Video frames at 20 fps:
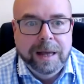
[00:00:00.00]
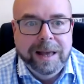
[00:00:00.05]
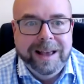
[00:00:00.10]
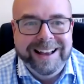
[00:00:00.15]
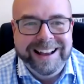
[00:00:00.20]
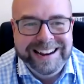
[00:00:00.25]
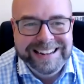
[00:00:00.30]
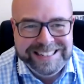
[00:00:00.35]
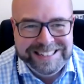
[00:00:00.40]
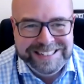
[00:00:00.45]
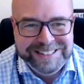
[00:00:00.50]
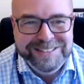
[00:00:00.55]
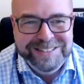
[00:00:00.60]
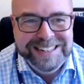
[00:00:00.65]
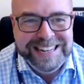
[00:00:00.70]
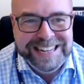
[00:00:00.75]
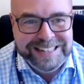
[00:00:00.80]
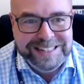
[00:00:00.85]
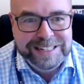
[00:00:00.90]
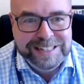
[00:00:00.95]
I do
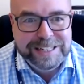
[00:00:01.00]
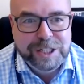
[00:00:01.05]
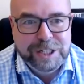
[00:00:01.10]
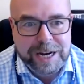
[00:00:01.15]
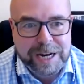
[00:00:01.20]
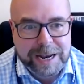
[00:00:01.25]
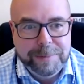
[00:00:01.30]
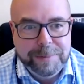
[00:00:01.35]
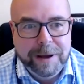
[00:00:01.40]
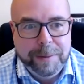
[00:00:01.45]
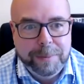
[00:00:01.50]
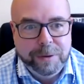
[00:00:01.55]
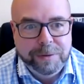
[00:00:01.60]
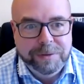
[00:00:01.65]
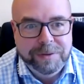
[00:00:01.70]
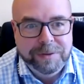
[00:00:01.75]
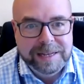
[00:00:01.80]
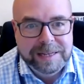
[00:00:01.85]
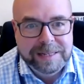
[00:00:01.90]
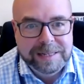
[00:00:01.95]
need to shape up on
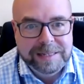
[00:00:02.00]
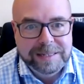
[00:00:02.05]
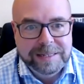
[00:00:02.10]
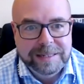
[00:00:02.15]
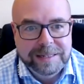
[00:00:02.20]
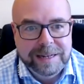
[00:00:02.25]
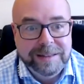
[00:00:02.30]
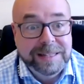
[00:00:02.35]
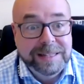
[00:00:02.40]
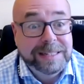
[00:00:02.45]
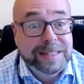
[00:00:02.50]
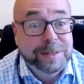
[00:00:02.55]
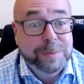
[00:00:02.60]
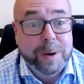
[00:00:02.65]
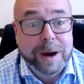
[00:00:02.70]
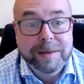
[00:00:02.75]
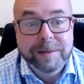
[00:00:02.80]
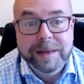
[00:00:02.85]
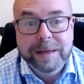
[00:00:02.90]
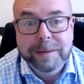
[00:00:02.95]
this. And this is why
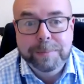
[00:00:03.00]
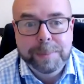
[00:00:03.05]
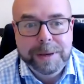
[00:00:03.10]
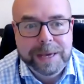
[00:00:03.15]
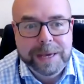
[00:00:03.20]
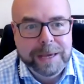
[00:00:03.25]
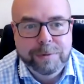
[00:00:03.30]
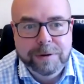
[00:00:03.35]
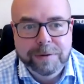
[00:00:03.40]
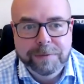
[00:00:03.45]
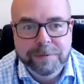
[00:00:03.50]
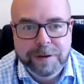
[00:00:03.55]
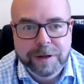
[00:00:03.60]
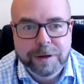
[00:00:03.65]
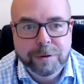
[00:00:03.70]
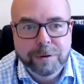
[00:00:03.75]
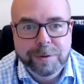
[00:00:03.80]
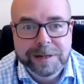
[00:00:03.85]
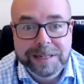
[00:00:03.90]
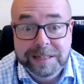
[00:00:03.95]
I think peer
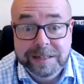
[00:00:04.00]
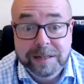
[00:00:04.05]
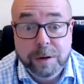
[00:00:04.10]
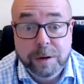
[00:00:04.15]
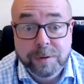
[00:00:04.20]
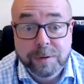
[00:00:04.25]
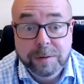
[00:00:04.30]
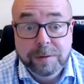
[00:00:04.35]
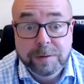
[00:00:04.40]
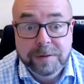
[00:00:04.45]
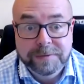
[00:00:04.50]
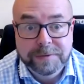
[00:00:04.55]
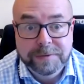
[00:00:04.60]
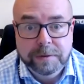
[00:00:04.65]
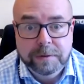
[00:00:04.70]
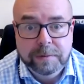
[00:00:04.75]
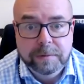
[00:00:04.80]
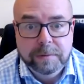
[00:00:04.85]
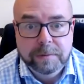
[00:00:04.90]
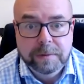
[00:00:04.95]
review is so
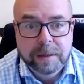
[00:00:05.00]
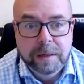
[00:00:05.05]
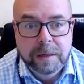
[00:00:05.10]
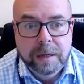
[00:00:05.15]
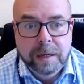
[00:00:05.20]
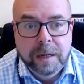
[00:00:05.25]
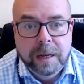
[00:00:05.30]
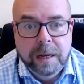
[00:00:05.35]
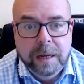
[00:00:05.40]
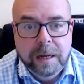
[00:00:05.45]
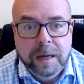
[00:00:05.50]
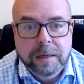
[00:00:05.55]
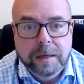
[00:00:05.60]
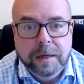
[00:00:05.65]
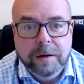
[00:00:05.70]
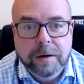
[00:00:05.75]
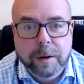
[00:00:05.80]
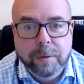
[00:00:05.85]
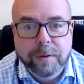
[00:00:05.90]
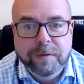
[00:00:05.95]
useful.
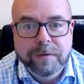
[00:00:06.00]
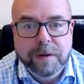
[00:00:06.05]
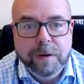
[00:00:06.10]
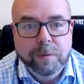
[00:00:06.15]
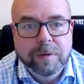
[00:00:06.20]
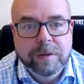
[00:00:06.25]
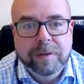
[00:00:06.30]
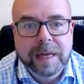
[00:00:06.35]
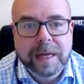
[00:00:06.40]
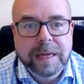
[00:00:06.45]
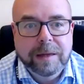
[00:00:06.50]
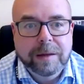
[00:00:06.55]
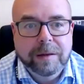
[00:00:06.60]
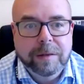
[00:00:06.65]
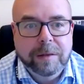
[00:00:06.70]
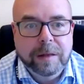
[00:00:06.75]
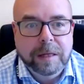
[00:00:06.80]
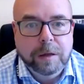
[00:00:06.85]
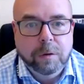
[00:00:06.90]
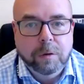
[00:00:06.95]
If you think
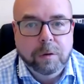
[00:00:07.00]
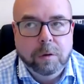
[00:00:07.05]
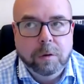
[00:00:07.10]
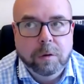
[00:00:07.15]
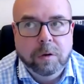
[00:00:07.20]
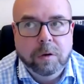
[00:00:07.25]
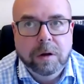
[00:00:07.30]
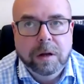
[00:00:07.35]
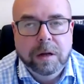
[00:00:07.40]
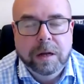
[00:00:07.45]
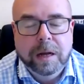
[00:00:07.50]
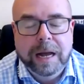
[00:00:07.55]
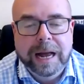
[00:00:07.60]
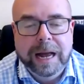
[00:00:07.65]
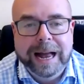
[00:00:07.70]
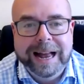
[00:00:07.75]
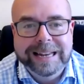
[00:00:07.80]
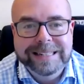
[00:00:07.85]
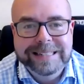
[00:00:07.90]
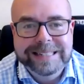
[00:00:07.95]
that you're
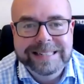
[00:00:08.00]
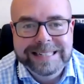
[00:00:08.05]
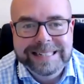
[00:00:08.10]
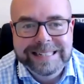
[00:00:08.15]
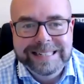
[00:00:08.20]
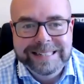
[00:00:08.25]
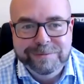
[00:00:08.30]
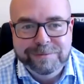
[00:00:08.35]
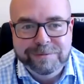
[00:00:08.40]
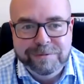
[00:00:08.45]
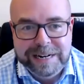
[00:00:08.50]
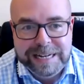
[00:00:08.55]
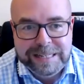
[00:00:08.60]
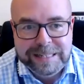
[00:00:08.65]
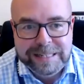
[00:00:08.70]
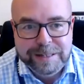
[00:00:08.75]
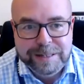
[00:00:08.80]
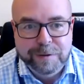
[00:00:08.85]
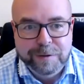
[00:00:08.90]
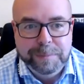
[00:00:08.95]
at
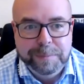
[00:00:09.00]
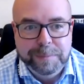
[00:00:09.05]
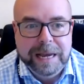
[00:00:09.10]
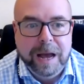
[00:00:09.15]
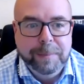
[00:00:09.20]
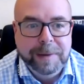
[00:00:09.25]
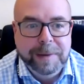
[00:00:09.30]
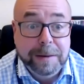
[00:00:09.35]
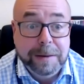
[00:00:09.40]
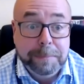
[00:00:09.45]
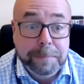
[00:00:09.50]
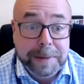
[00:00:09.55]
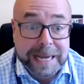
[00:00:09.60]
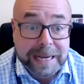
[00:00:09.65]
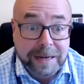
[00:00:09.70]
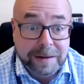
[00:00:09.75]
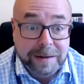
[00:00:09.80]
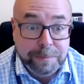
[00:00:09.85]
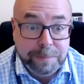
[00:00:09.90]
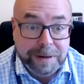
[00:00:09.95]
risk of becoming a bit
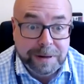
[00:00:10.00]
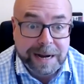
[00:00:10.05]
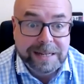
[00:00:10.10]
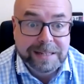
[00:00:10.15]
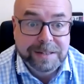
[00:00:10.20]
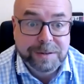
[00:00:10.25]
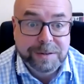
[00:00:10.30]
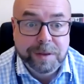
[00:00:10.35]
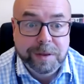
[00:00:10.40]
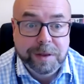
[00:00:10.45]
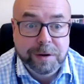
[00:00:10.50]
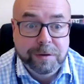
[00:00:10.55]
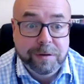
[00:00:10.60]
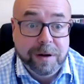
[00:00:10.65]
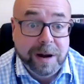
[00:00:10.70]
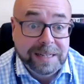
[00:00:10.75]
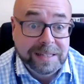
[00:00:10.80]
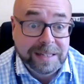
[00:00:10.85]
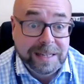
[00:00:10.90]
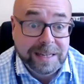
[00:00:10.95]
complacent with your
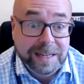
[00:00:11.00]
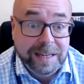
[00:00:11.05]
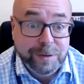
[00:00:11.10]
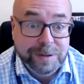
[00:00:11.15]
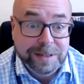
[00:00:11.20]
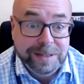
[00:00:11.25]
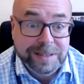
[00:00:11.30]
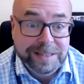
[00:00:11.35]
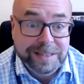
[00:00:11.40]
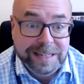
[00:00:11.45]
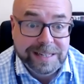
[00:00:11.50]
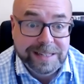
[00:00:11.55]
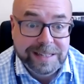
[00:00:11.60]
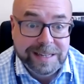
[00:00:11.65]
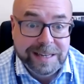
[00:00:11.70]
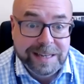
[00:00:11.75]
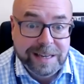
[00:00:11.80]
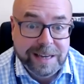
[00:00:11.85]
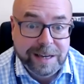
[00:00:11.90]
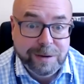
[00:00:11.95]
ICQs and
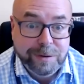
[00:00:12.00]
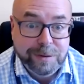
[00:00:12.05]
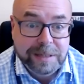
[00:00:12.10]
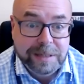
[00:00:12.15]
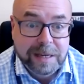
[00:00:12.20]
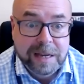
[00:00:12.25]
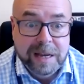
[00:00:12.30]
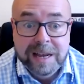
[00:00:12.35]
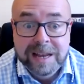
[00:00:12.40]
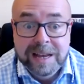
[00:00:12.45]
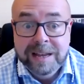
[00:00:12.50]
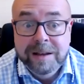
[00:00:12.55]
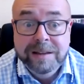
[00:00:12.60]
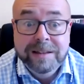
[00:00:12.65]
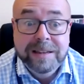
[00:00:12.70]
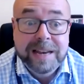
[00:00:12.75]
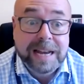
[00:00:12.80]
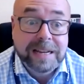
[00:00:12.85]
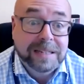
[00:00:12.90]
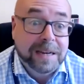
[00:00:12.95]
CCQs,
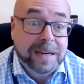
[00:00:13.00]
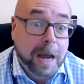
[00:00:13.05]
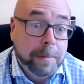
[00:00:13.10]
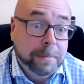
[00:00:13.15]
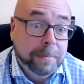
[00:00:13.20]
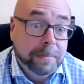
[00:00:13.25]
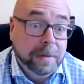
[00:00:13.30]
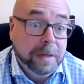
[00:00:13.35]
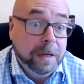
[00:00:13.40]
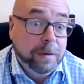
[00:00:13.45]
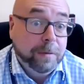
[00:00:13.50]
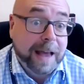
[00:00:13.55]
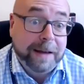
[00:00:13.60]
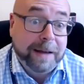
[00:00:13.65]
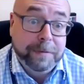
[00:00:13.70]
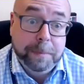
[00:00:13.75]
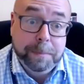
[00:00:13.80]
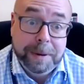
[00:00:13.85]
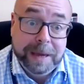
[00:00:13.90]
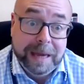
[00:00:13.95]
next time you have
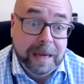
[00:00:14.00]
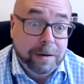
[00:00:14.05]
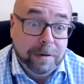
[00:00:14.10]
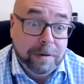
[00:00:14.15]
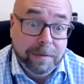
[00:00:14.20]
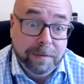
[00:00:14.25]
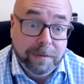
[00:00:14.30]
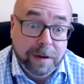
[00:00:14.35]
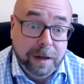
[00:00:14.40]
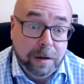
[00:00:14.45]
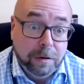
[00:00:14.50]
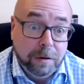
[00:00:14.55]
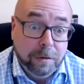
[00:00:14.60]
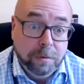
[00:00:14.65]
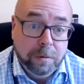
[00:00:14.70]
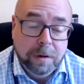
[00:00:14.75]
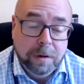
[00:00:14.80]
a peer review,